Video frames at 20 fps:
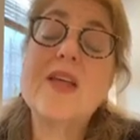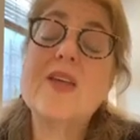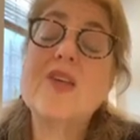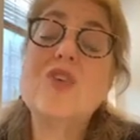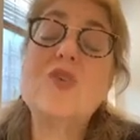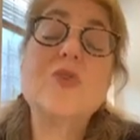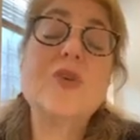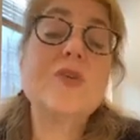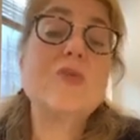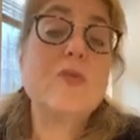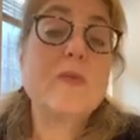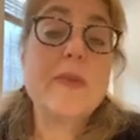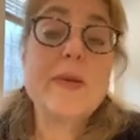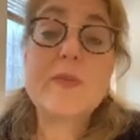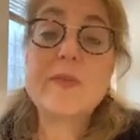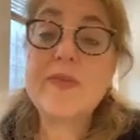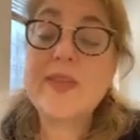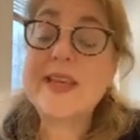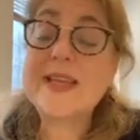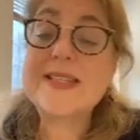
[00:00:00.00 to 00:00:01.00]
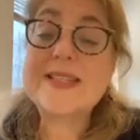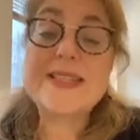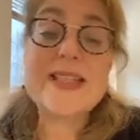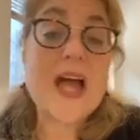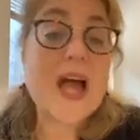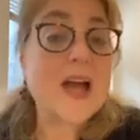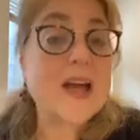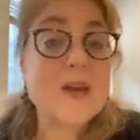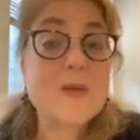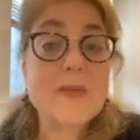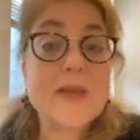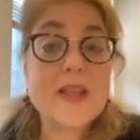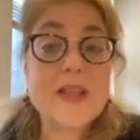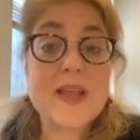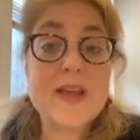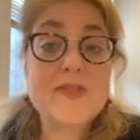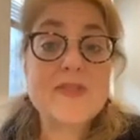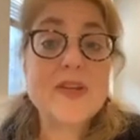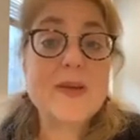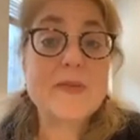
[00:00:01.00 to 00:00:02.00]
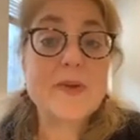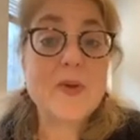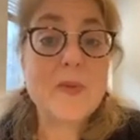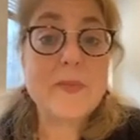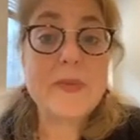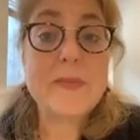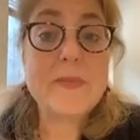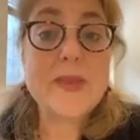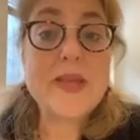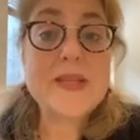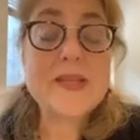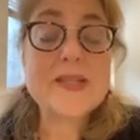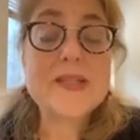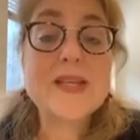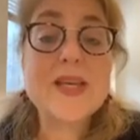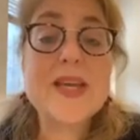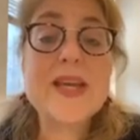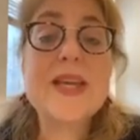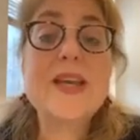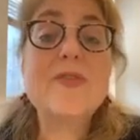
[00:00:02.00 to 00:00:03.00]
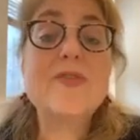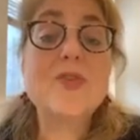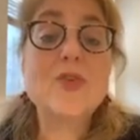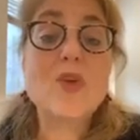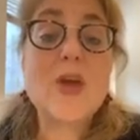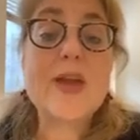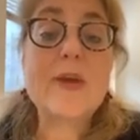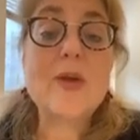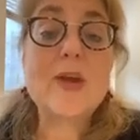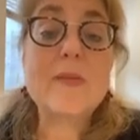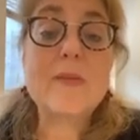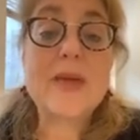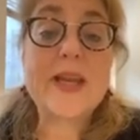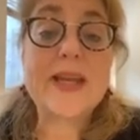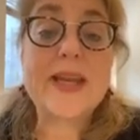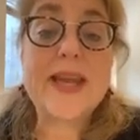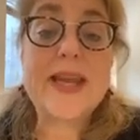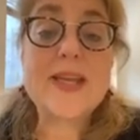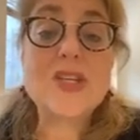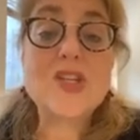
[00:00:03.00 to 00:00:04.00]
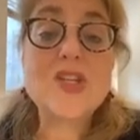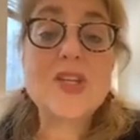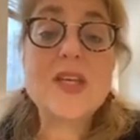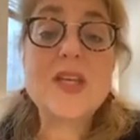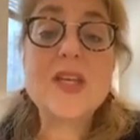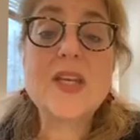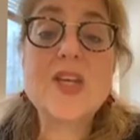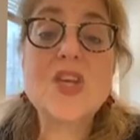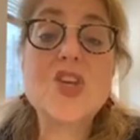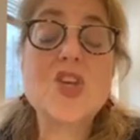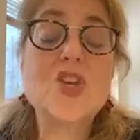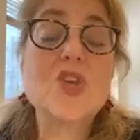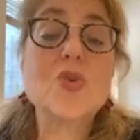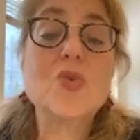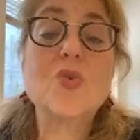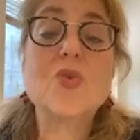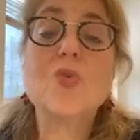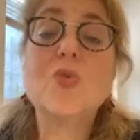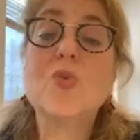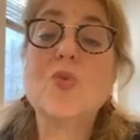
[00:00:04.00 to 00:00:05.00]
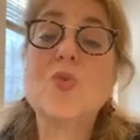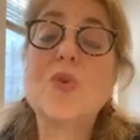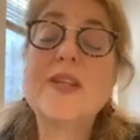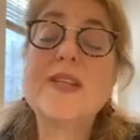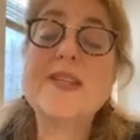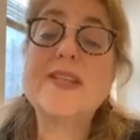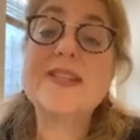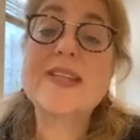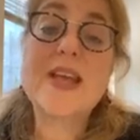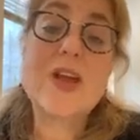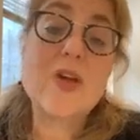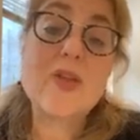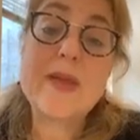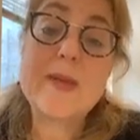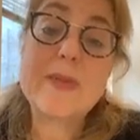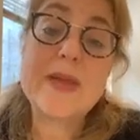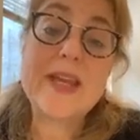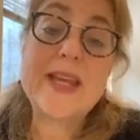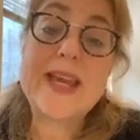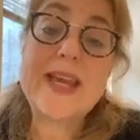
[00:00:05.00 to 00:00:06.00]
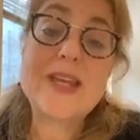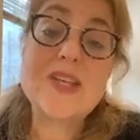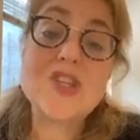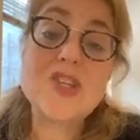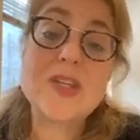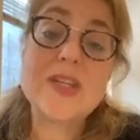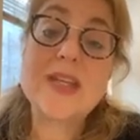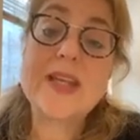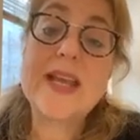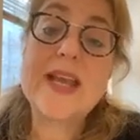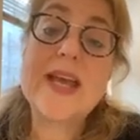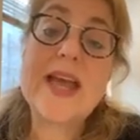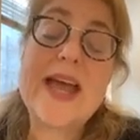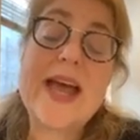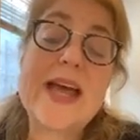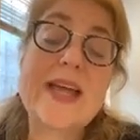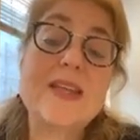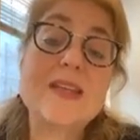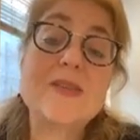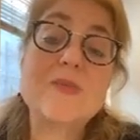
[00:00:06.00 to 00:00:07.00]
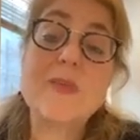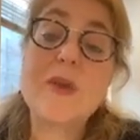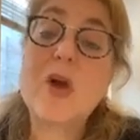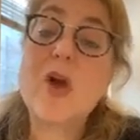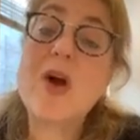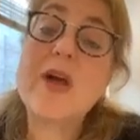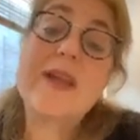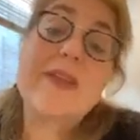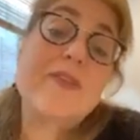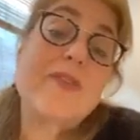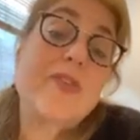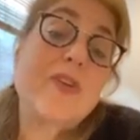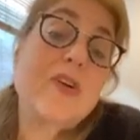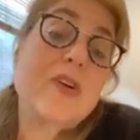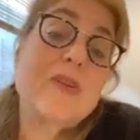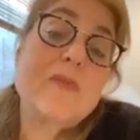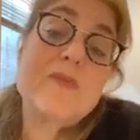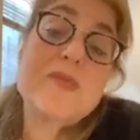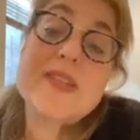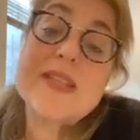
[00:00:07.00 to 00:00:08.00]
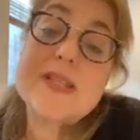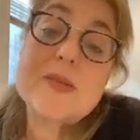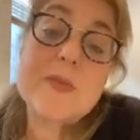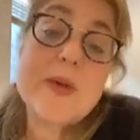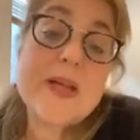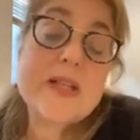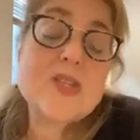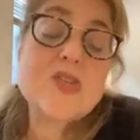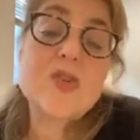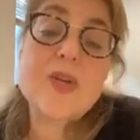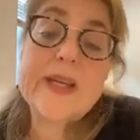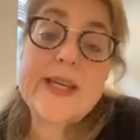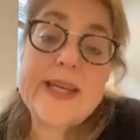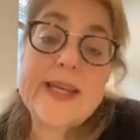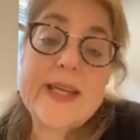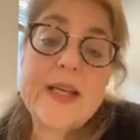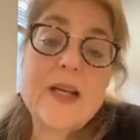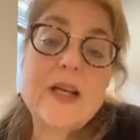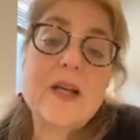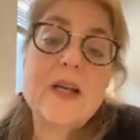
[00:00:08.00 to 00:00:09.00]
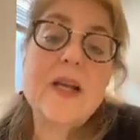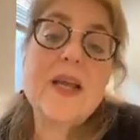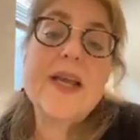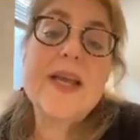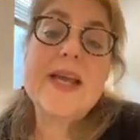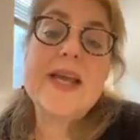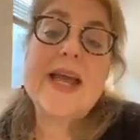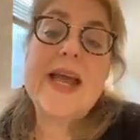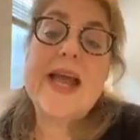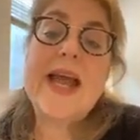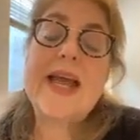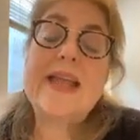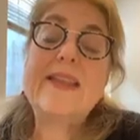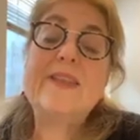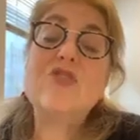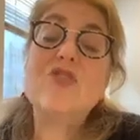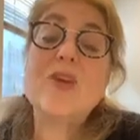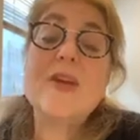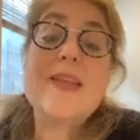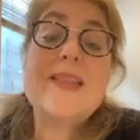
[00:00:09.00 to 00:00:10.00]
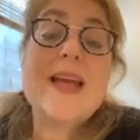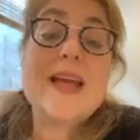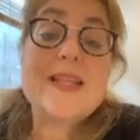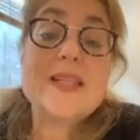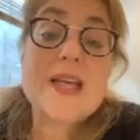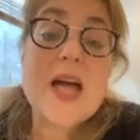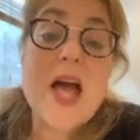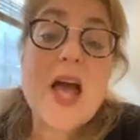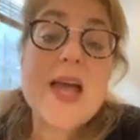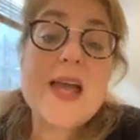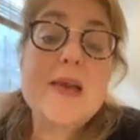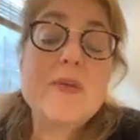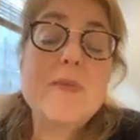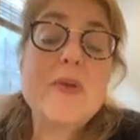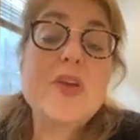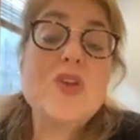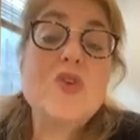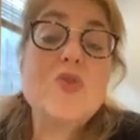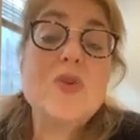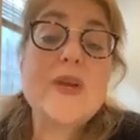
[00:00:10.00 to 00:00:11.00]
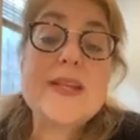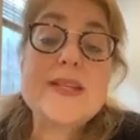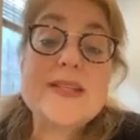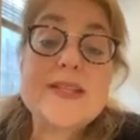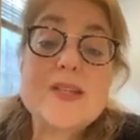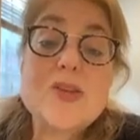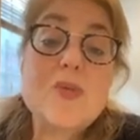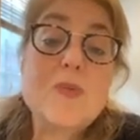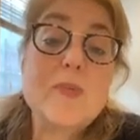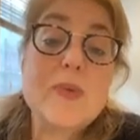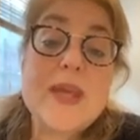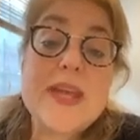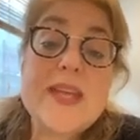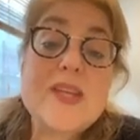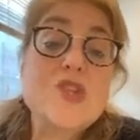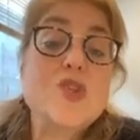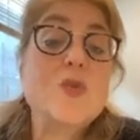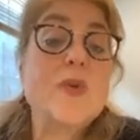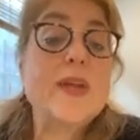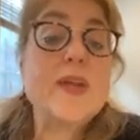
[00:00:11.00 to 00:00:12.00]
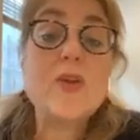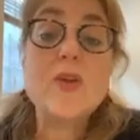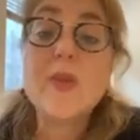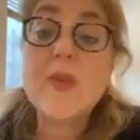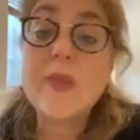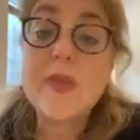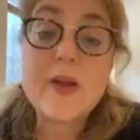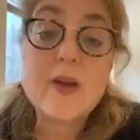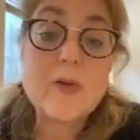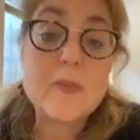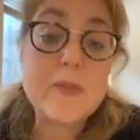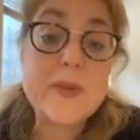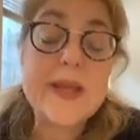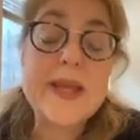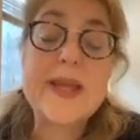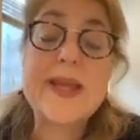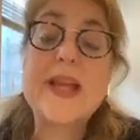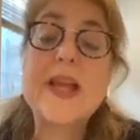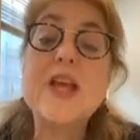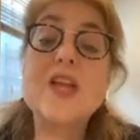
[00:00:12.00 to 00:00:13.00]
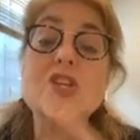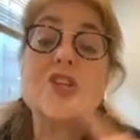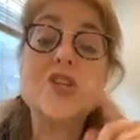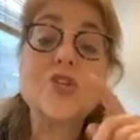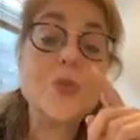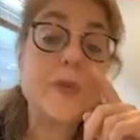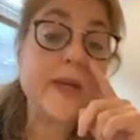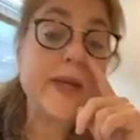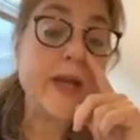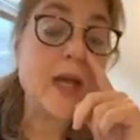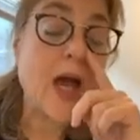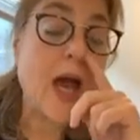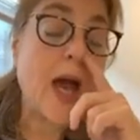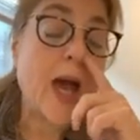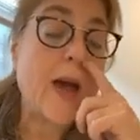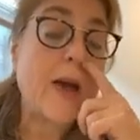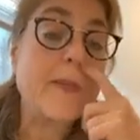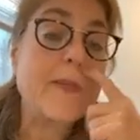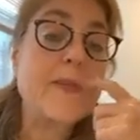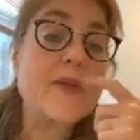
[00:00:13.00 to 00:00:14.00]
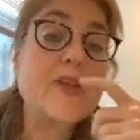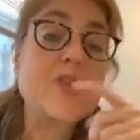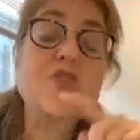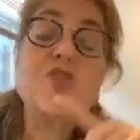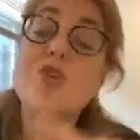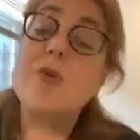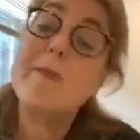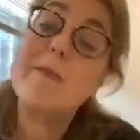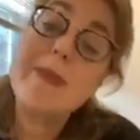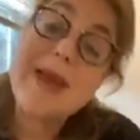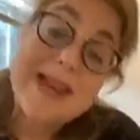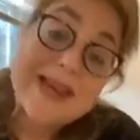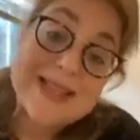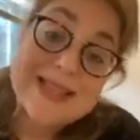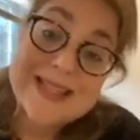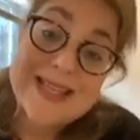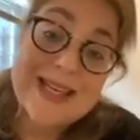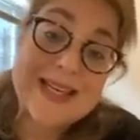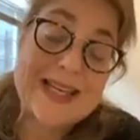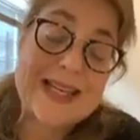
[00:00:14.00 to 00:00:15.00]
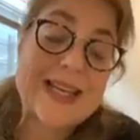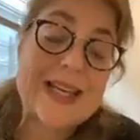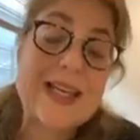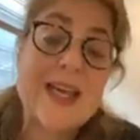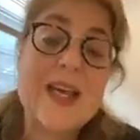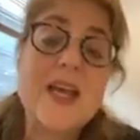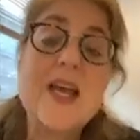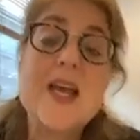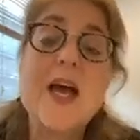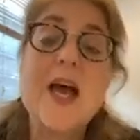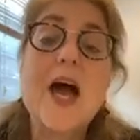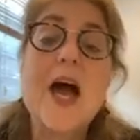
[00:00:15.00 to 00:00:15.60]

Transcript: You can remember that it's not going to be a lifetime commitment. If you get on a medication, you can stay on that medication and be on it for 6 months or a year. And during that time, you can still be doing your therapy, doing your meditating,